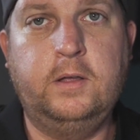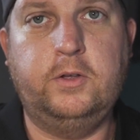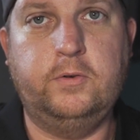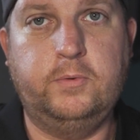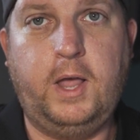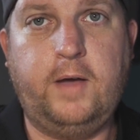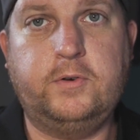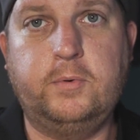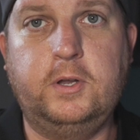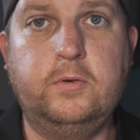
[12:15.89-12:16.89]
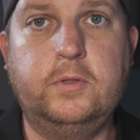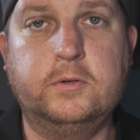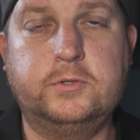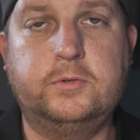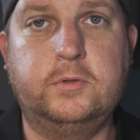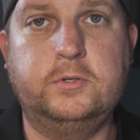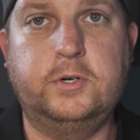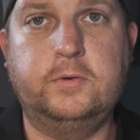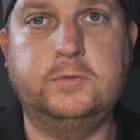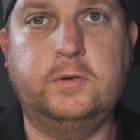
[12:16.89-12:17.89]
you'd have to renew those through the
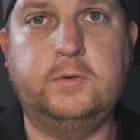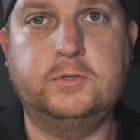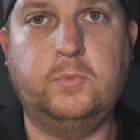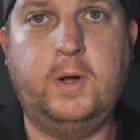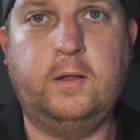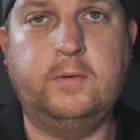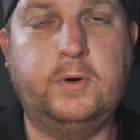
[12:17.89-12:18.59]
Dronezone as well.